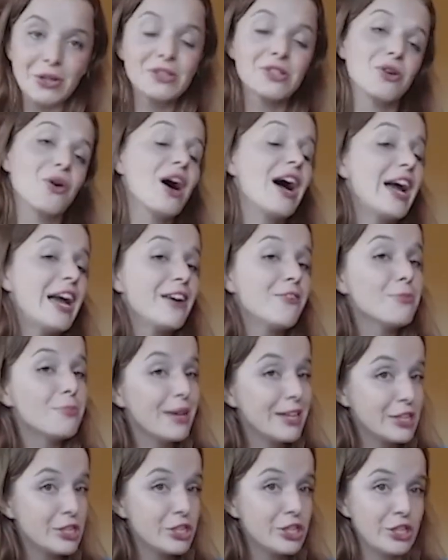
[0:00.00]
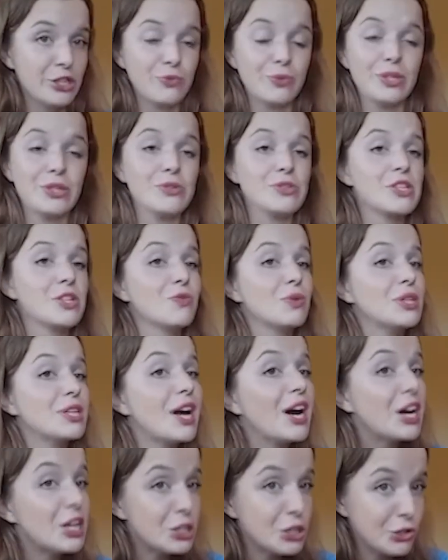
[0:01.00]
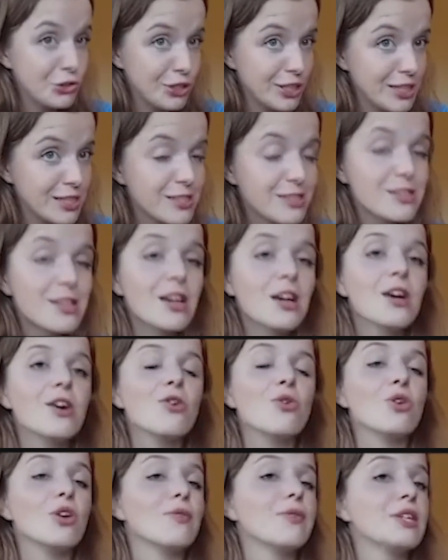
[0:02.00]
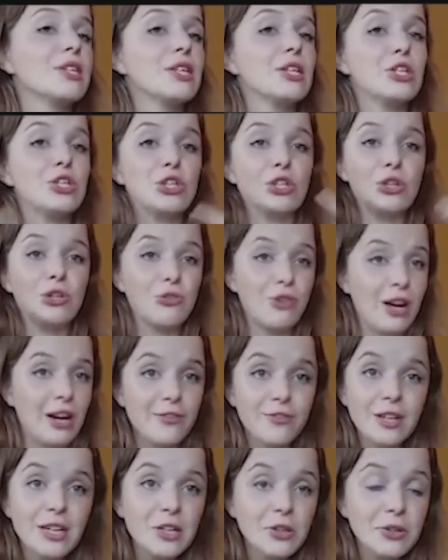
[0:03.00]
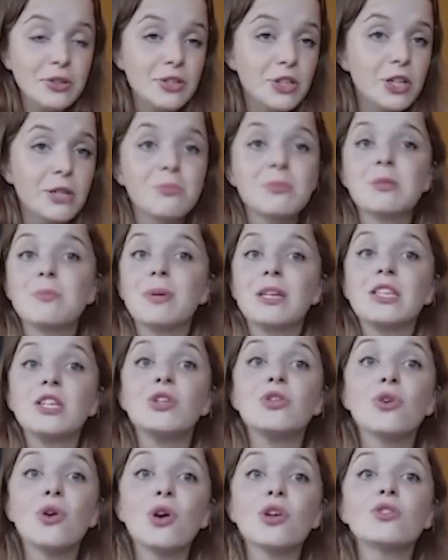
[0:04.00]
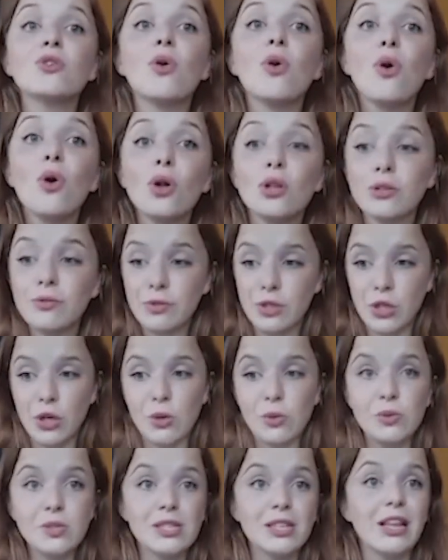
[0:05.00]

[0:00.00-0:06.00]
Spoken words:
So I have mentioned we use it with countries or with geographical terms, but not all of those.